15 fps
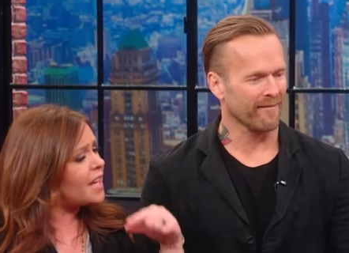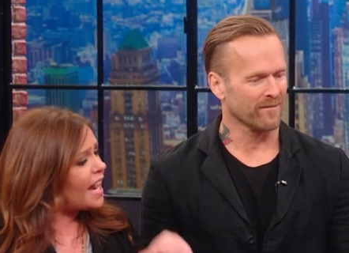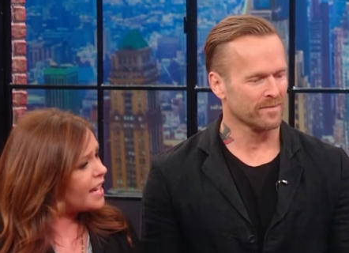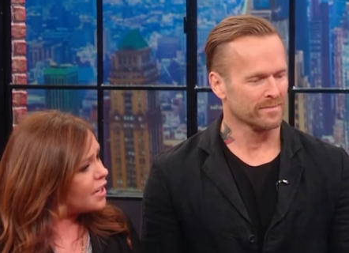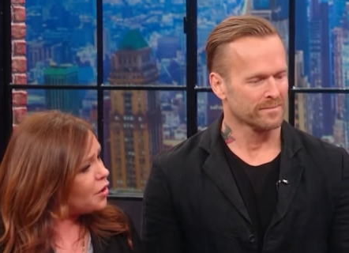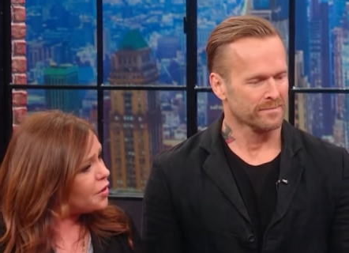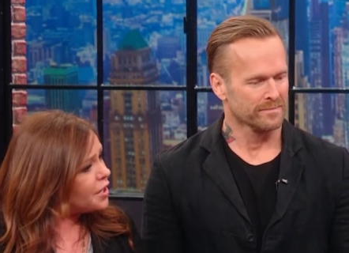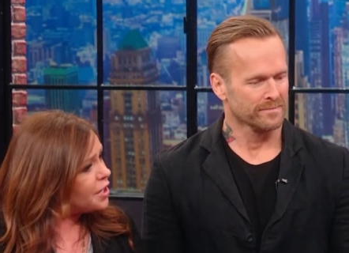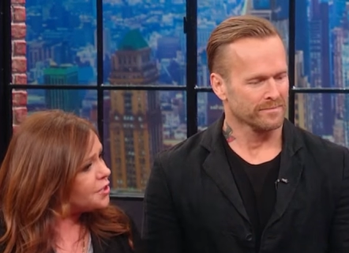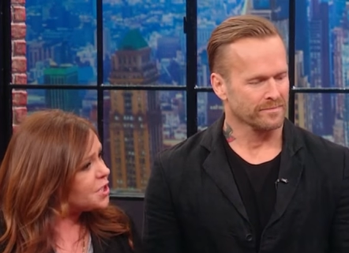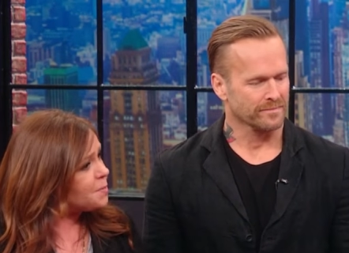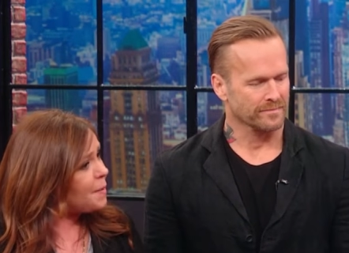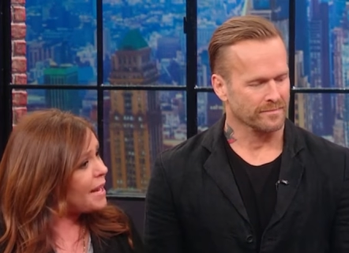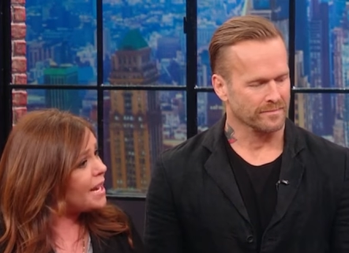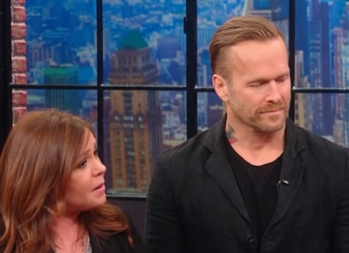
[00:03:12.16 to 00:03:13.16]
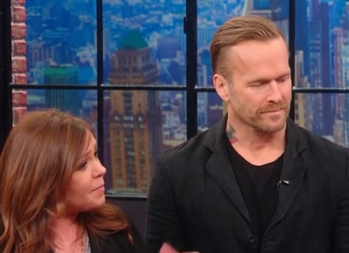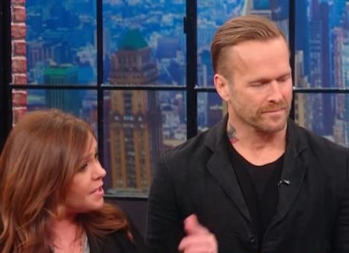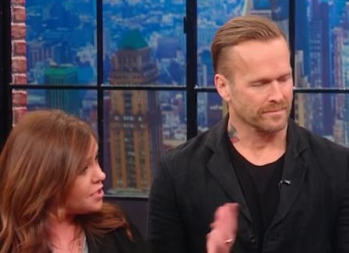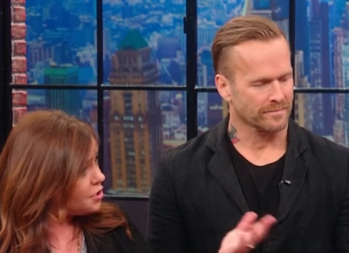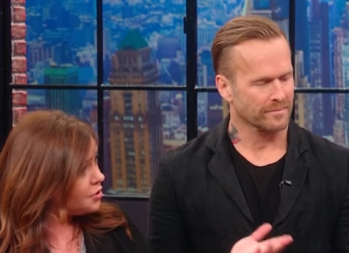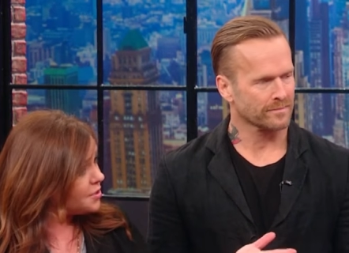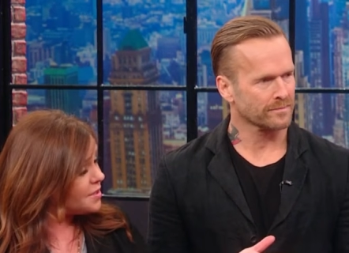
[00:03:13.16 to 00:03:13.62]
Speaker 1: I know that you're spinning,
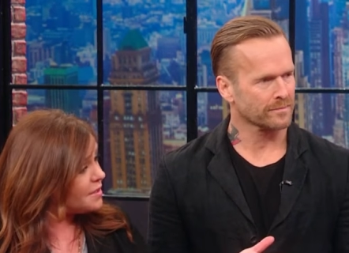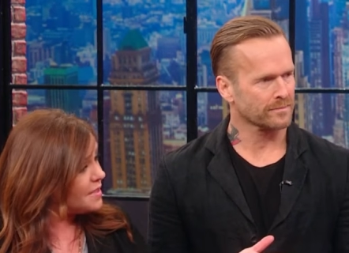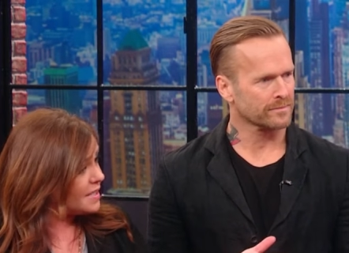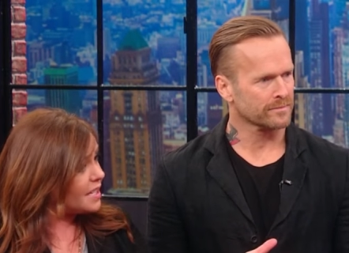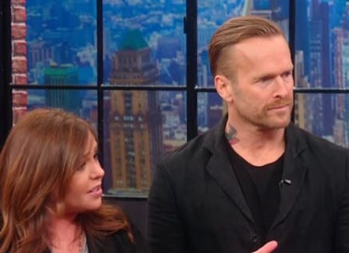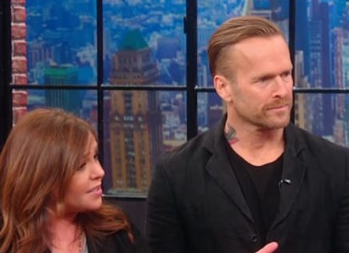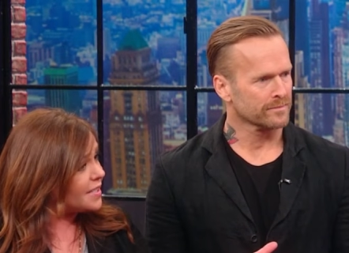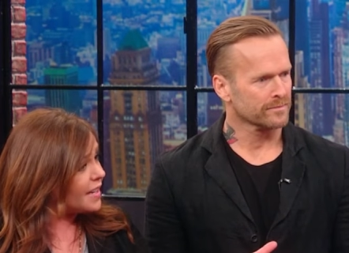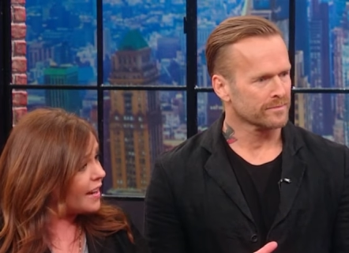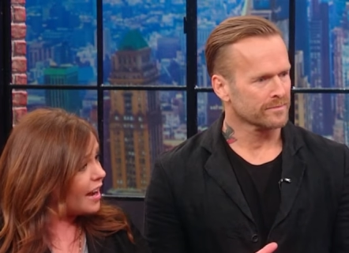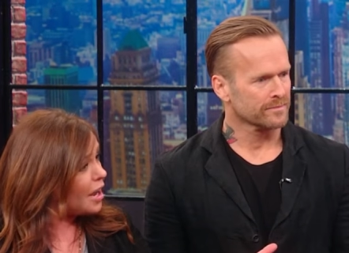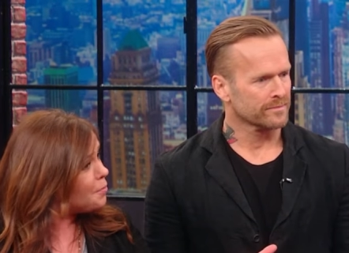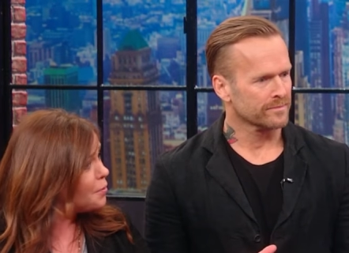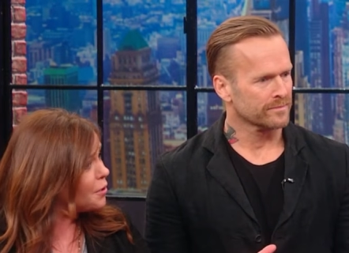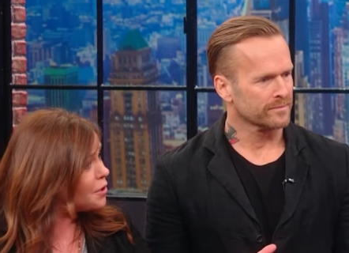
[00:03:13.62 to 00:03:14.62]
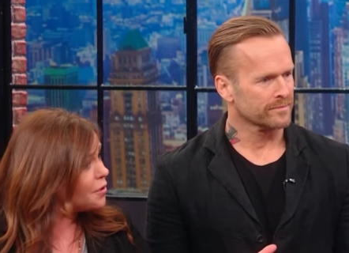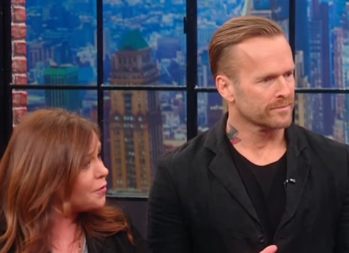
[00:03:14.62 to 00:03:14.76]
but do you still sing opera? Your